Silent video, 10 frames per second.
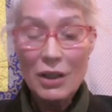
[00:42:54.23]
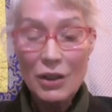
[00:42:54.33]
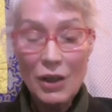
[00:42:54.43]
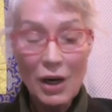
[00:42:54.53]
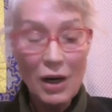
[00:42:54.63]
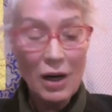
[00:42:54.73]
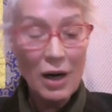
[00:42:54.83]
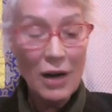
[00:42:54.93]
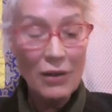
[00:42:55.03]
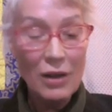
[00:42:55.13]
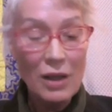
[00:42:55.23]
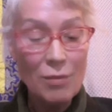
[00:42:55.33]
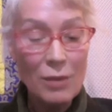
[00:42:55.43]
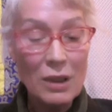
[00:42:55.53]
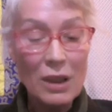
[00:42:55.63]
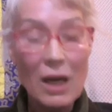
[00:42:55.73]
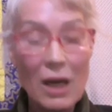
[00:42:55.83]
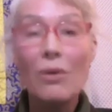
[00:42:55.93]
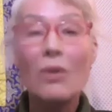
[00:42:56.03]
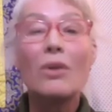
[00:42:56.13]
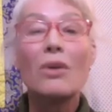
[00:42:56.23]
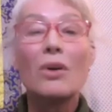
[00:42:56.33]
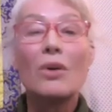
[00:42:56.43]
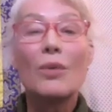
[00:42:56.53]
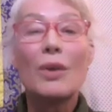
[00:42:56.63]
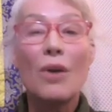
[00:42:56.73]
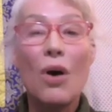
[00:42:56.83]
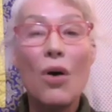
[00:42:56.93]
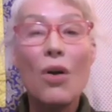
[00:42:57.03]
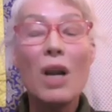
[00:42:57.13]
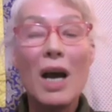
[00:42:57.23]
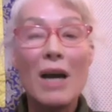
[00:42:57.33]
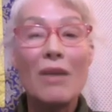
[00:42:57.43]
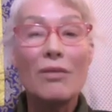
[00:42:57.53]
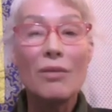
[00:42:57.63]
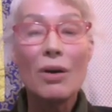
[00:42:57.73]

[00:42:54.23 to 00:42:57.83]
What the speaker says: shared at the deepest level with all life,